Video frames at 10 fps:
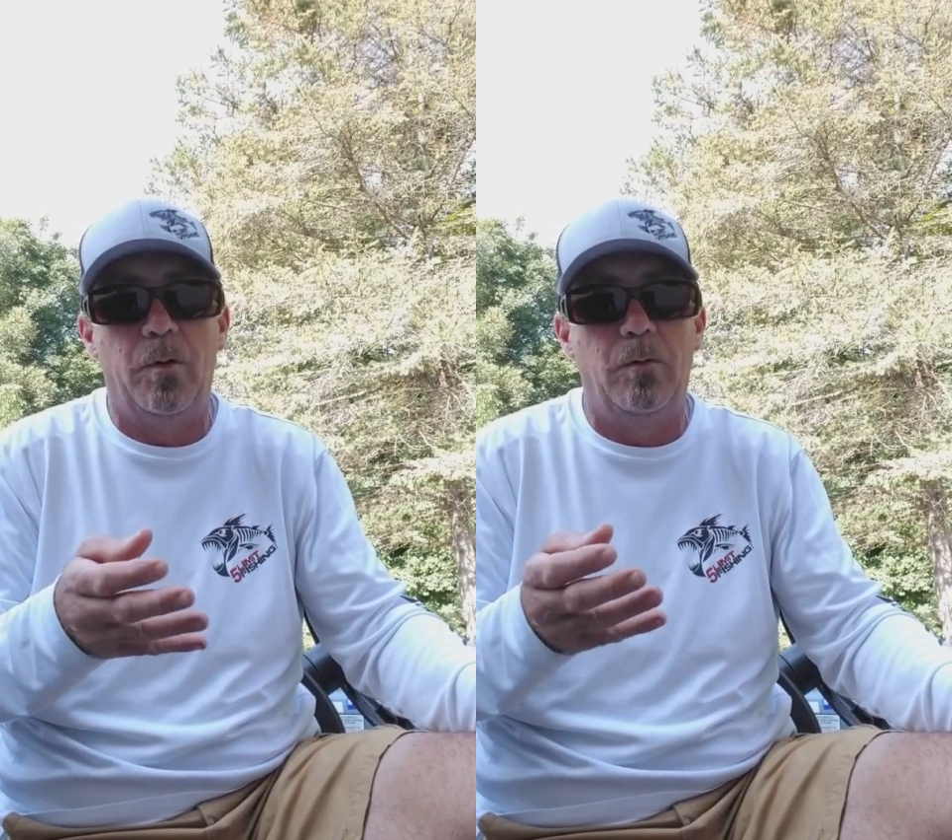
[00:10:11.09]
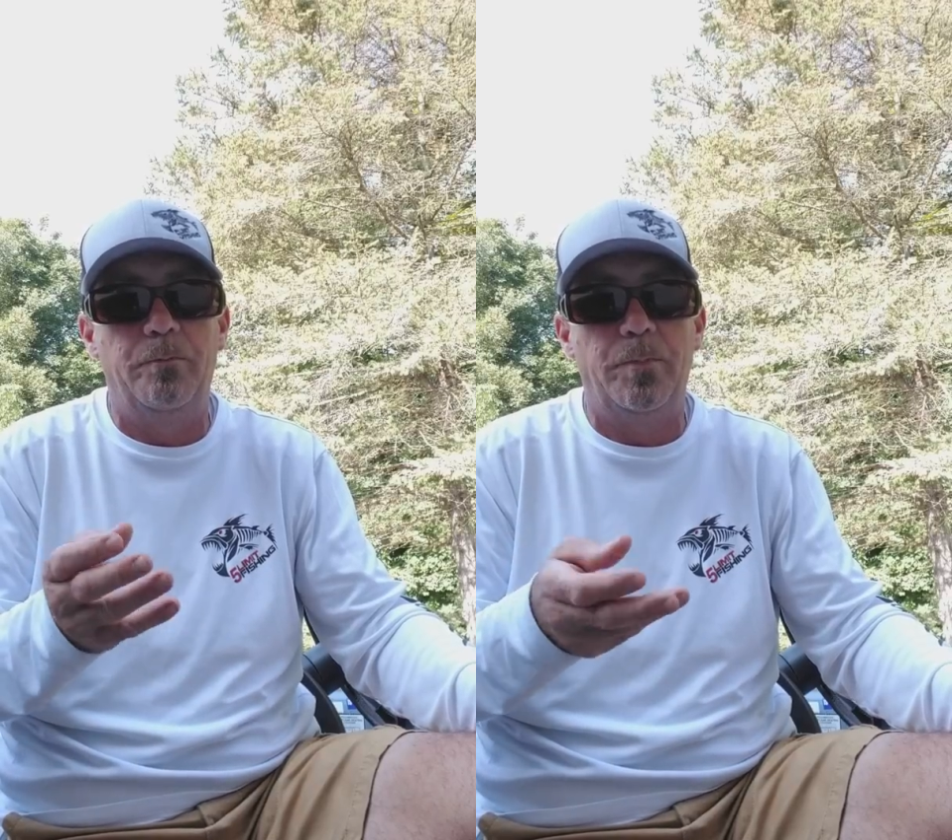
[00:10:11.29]

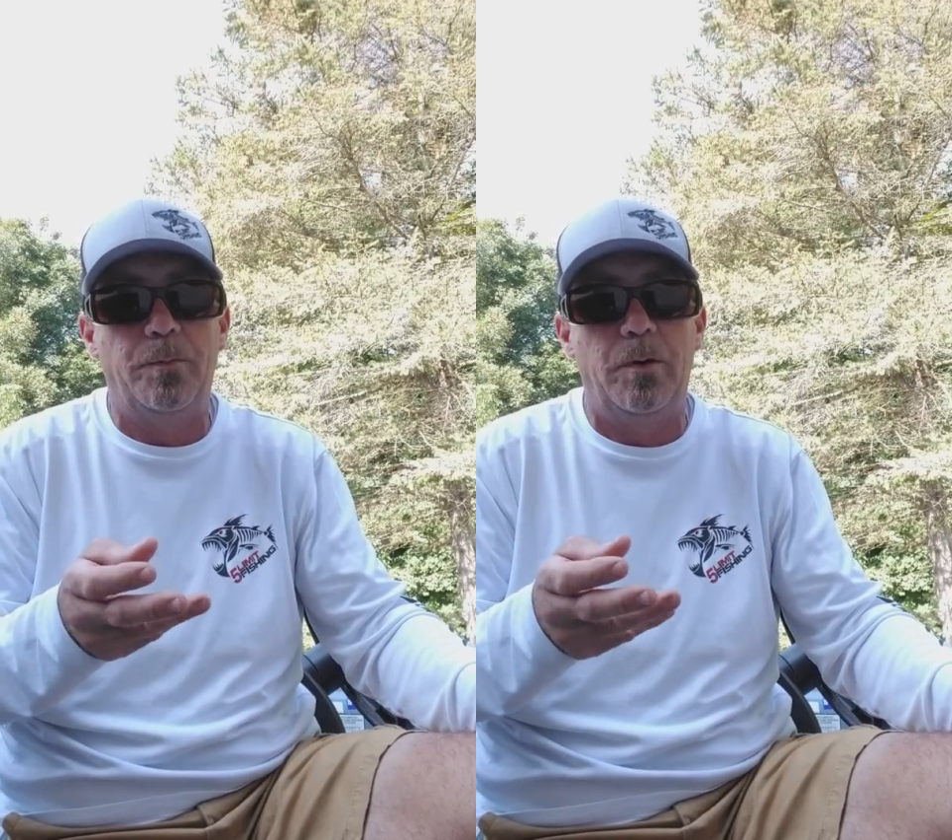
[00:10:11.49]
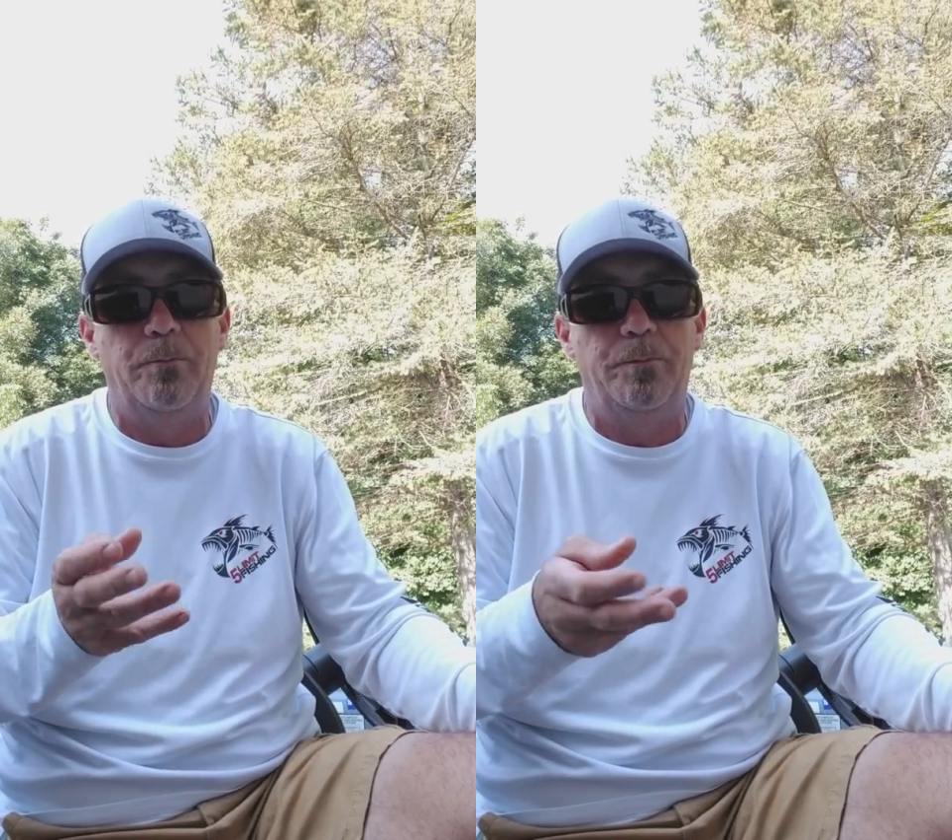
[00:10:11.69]
boom,
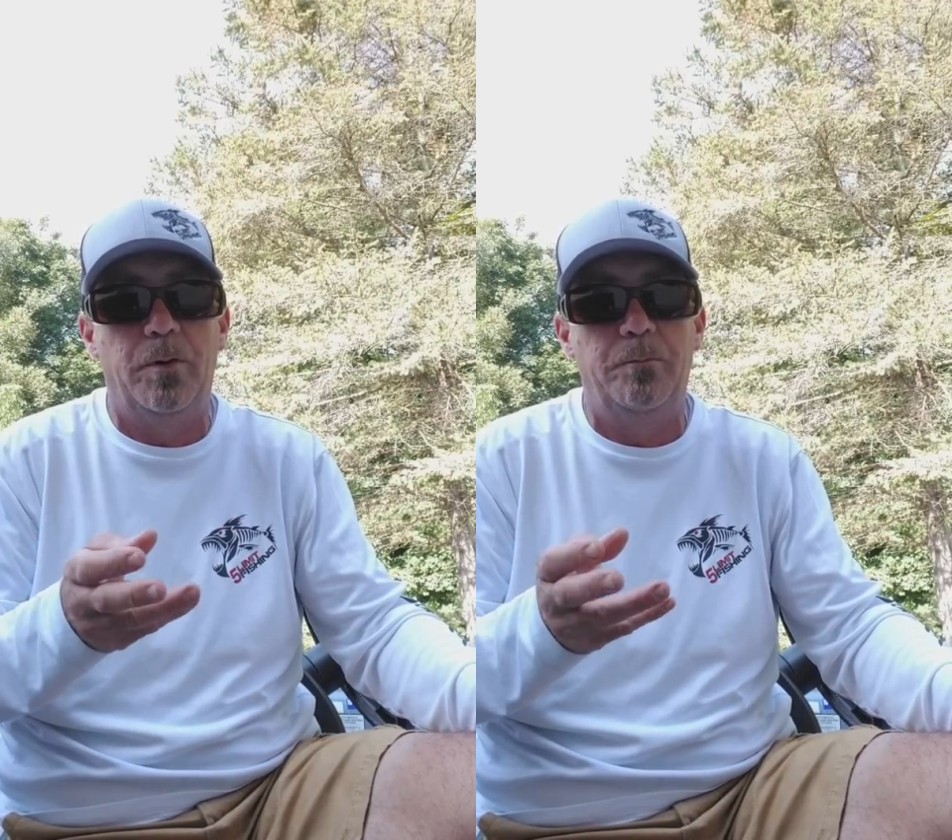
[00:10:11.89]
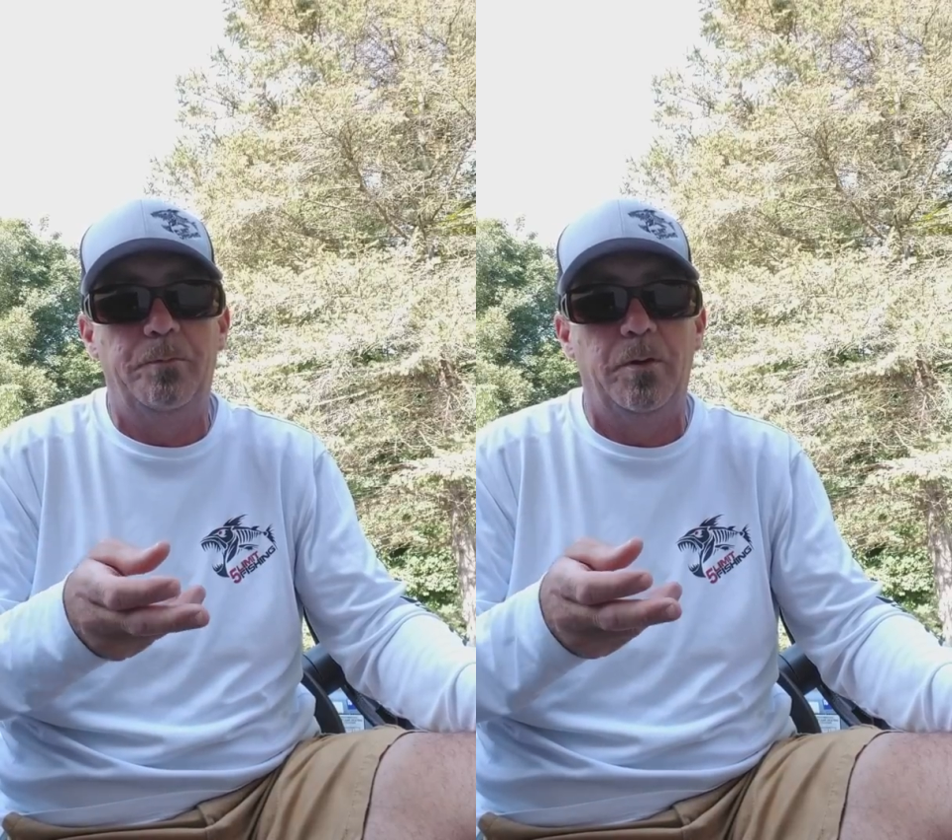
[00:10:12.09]
boom,
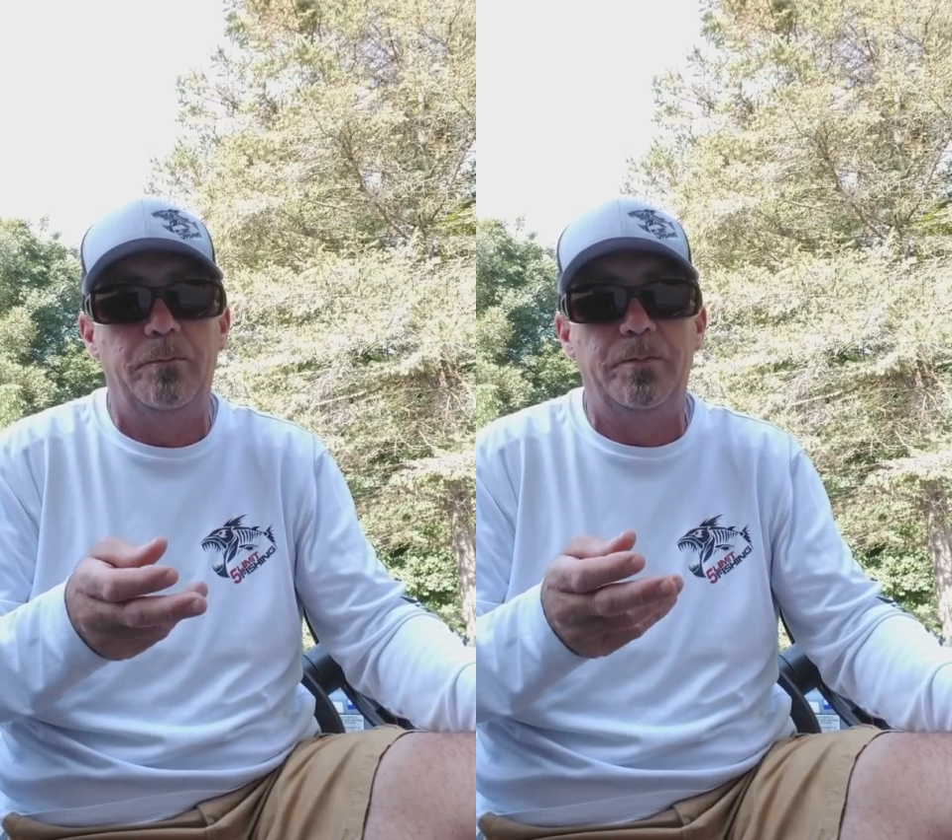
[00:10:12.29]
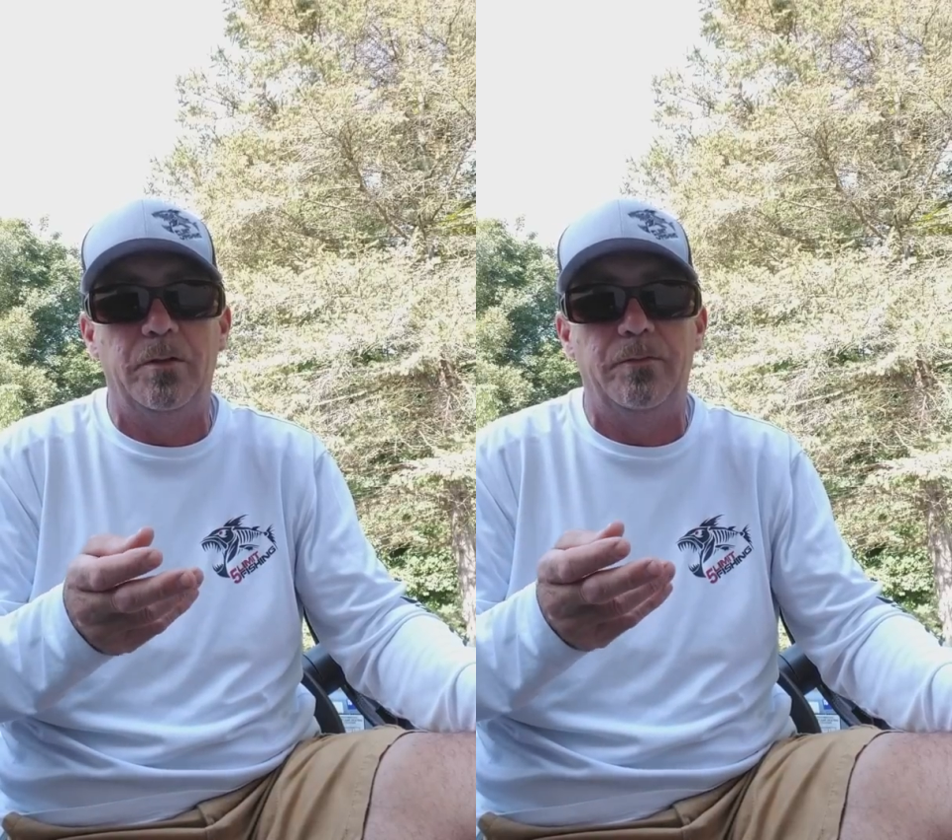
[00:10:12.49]
boom,
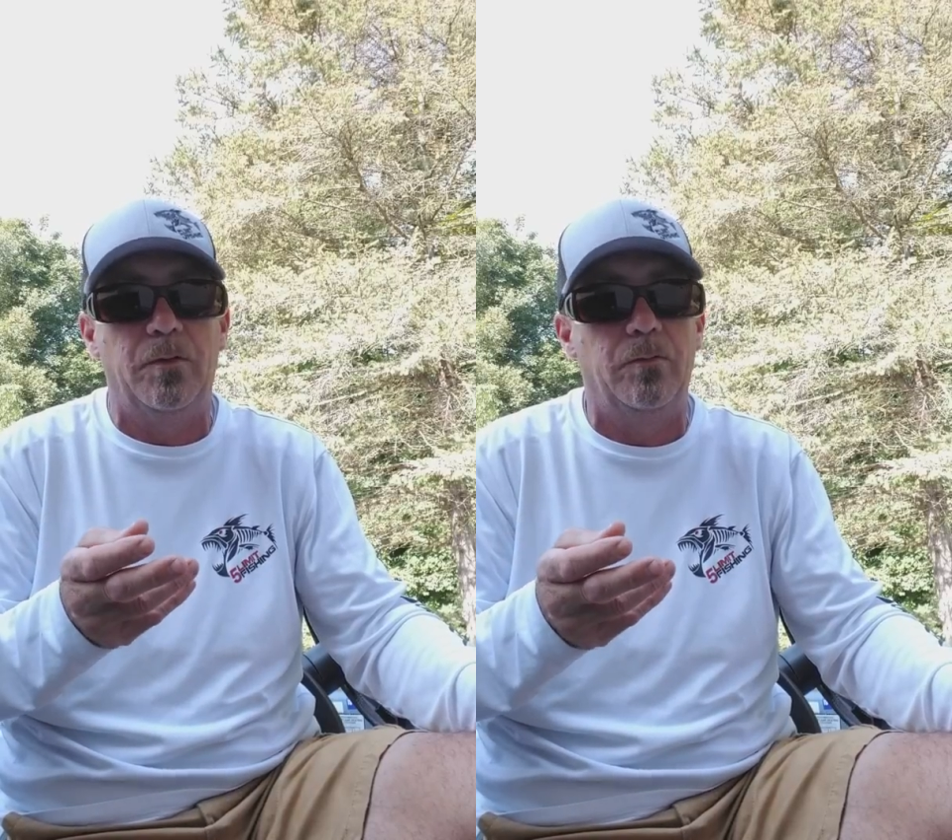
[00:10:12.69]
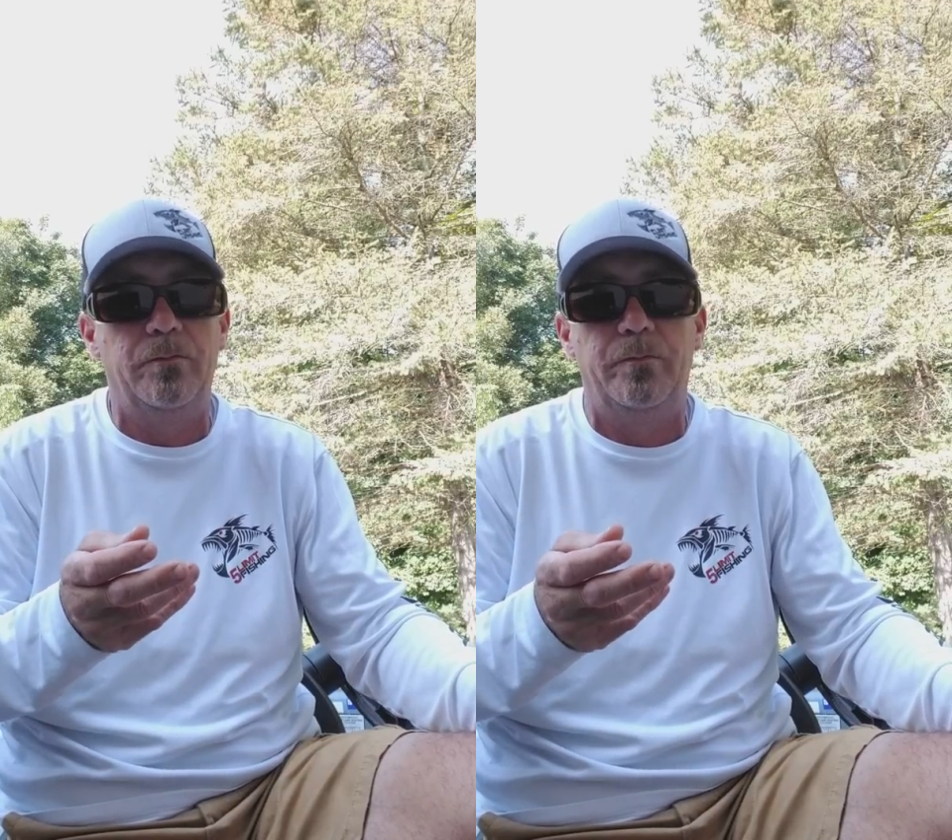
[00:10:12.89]

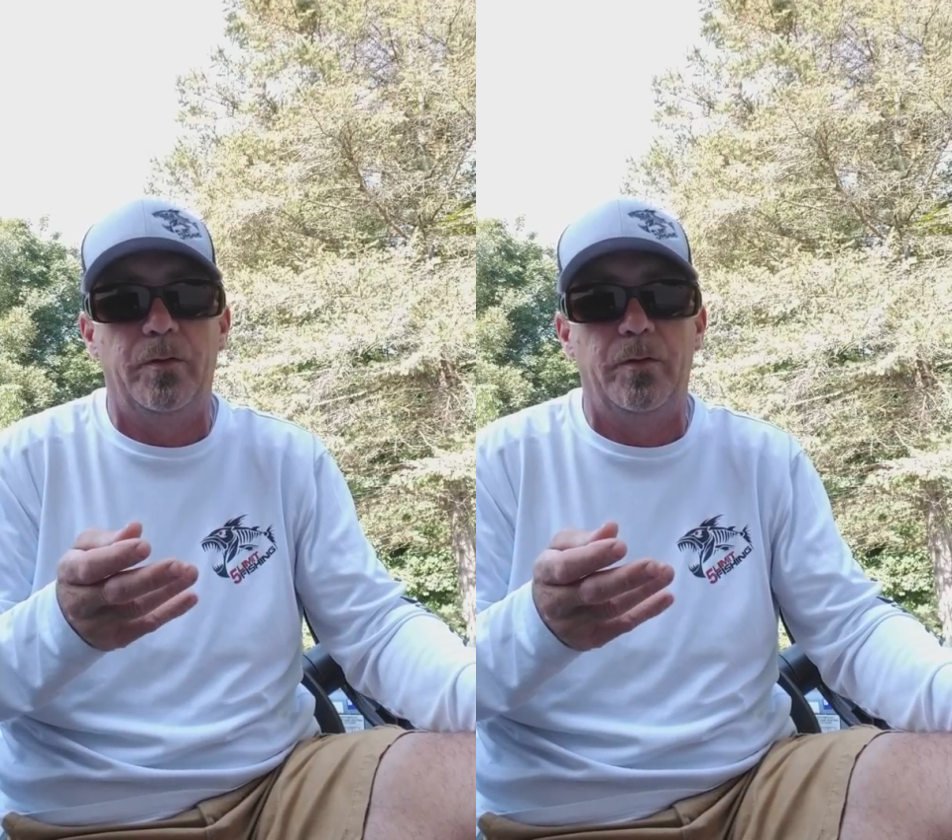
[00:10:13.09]
boom.